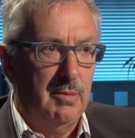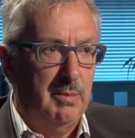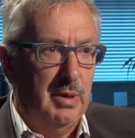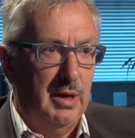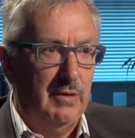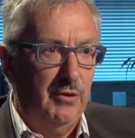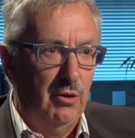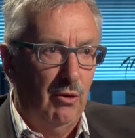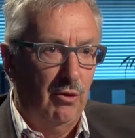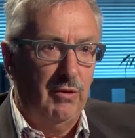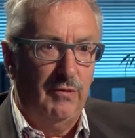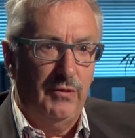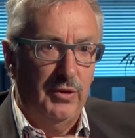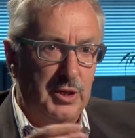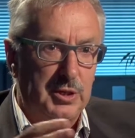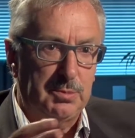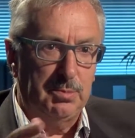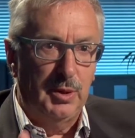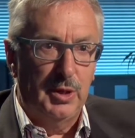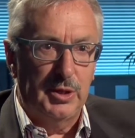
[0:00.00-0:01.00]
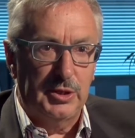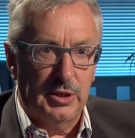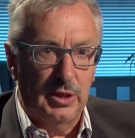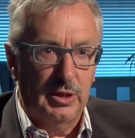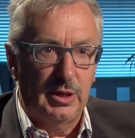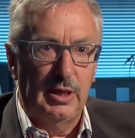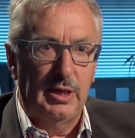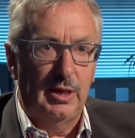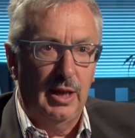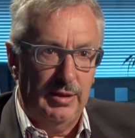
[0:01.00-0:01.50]
but if you're the first
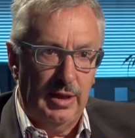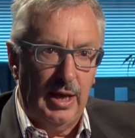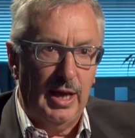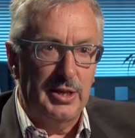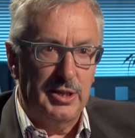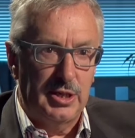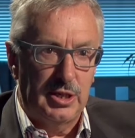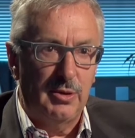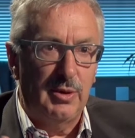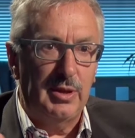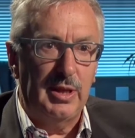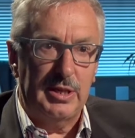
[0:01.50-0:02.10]
person in Leatherhead to do it,